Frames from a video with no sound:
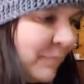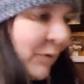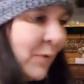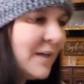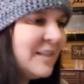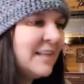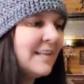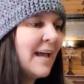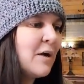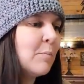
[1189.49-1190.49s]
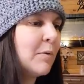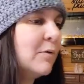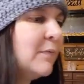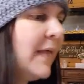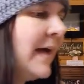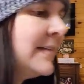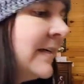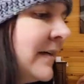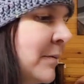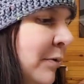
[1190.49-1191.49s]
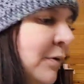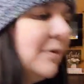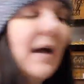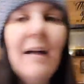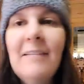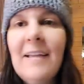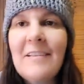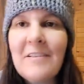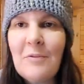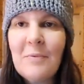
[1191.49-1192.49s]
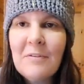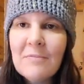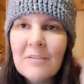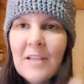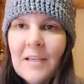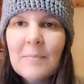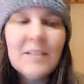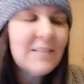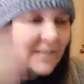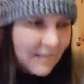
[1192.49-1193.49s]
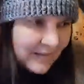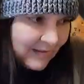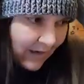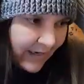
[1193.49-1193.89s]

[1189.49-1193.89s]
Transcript: But wasn't that bur that uh, Berber Afghan so beautiful that Amy did?